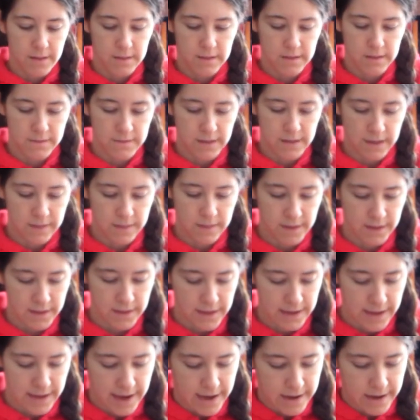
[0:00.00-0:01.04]
This, I think
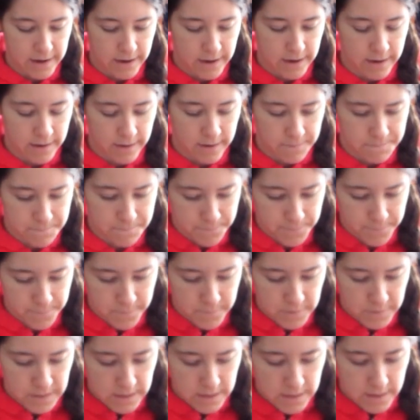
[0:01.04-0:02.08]
I had a,
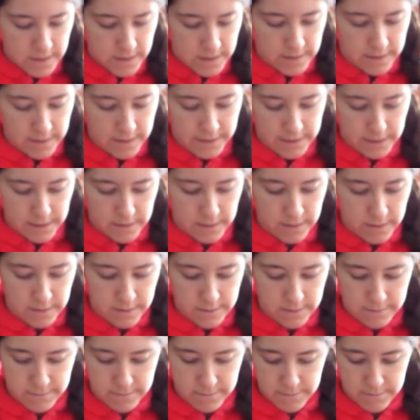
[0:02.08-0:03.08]
like a,